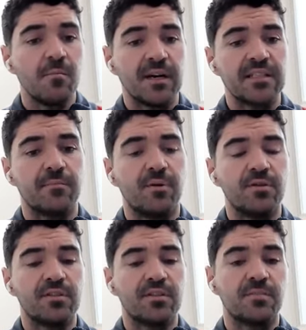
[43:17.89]
but that's
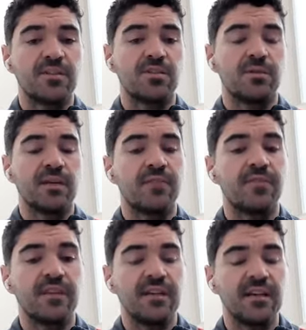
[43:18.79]
important to make sure we have
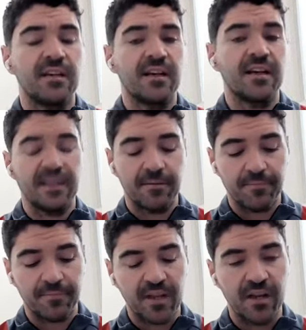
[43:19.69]
the um,